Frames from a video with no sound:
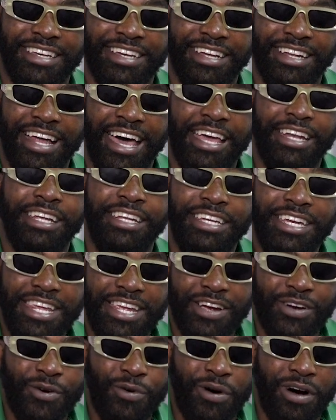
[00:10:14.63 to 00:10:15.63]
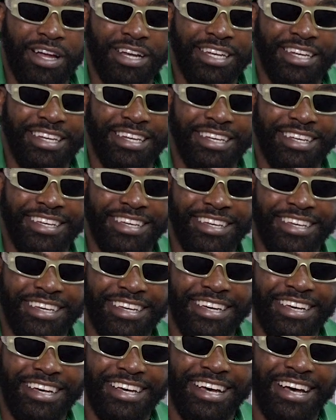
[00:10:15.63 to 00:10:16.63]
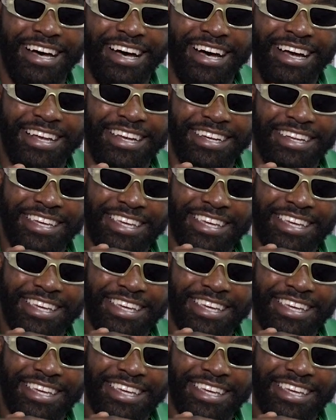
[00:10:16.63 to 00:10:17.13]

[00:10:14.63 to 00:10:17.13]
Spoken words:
like the dear one, and